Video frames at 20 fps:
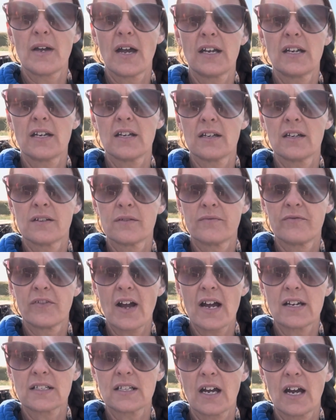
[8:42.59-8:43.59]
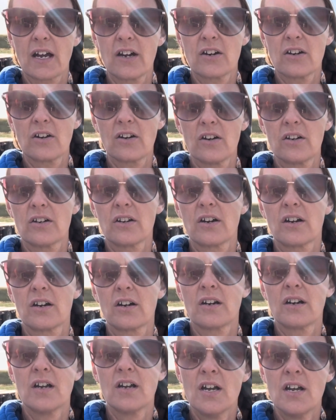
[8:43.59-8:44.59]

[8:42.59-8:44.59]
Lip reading: Had a flat tire on our